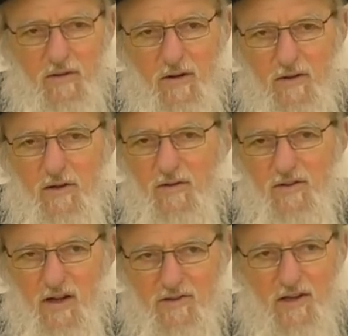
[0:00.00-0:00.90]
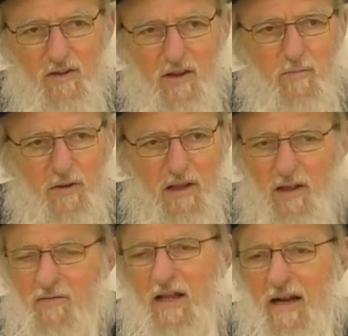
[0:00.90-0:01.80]
They're a little nuts, I think, but they
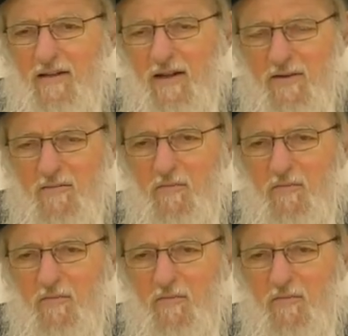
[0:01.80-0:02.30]
loved that idea.